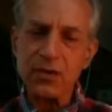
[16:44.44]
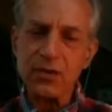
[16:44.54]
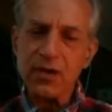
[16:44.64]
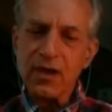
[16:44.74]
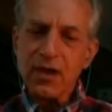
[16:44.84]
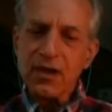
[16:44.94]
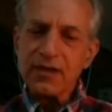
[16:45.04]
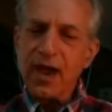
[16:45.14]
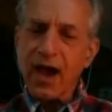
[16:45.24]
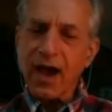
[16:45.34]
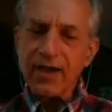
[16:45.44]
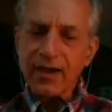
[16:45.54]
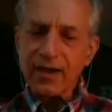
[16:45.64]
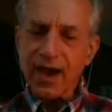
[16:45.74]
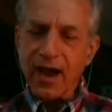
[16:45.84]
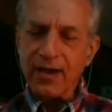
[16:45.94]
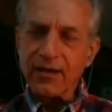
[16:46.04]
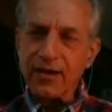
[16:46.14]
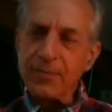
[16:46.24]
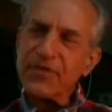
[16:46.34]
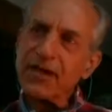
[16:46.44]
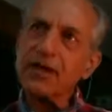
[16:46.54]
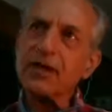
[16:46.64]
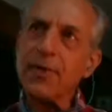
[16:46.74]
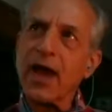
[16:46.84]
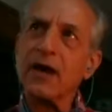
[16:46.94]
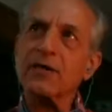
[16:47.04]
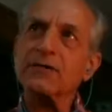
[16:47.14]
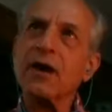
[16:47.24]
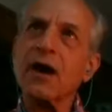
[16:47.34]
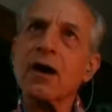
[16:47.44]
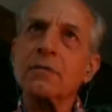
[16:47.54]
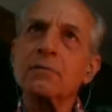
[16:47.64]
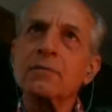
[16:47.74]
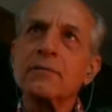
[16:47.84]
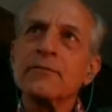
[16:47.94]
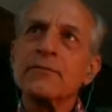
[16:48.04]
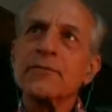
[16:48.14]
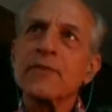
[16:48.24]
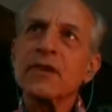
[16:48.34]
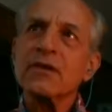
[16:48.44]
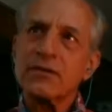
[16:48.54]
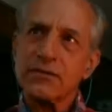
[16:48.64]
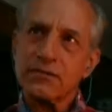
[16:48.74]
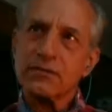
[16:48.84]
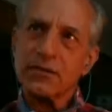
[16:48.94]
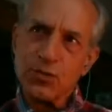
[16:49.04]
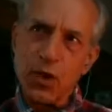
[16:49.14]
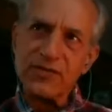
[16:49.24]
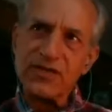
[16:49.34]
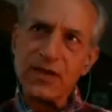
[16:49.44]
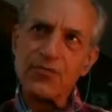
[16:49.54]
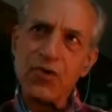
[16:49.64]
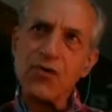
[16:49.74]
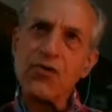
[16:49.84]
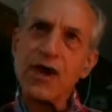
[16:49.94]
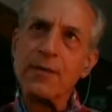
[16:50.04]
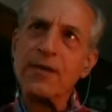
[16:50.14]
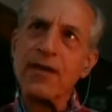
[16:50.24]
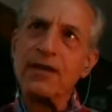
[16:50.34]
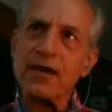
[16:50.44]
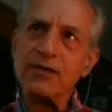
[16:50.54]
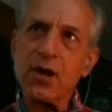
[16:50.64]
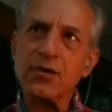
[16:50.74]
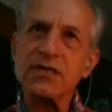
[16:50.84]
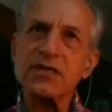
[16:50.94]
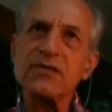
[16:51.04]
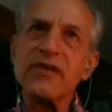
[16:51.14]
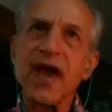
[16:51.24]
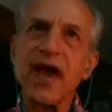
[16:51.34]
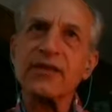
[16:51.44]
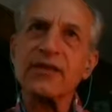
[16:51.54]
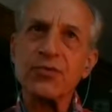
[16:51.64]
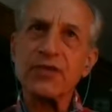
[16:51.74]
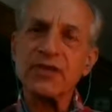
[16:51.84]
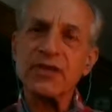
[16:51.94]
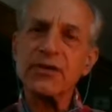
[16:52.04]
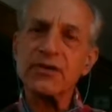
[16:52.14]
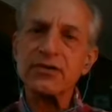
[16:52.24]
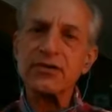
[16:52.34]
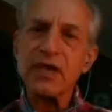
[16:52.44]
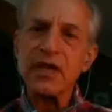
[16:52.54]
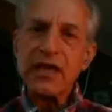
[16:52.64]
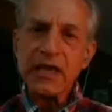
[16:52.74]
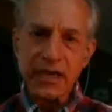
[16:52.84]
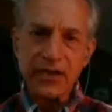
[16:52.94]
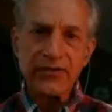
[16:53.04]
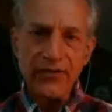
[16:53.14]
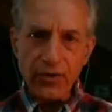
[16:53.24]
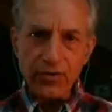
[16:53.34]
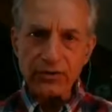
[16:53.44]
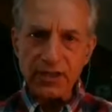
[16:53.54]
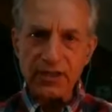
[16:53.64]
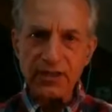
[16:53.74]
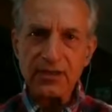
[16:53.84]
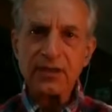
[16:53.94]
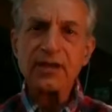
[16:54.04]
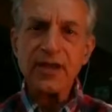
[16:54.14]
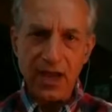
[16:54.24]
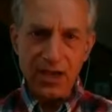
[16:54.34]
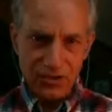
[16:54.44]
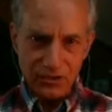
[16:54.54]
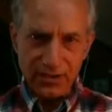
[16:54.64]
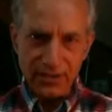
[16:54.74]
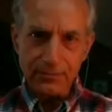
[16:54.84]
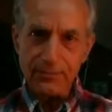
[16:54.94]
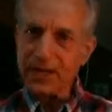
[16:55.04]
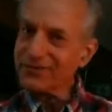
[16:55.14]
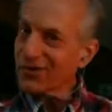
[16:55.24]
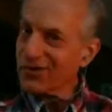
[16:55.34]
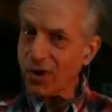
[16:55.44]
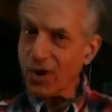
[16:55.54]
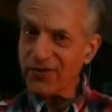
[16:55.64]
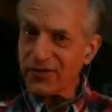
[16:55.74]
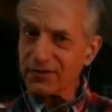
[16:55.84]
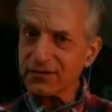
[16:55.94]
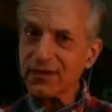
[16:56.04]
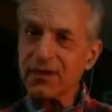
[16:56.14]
so. Yeah. I'm thinking about the 12-step program, and I noticed that through the years, inadvertently, occasionally, not very often,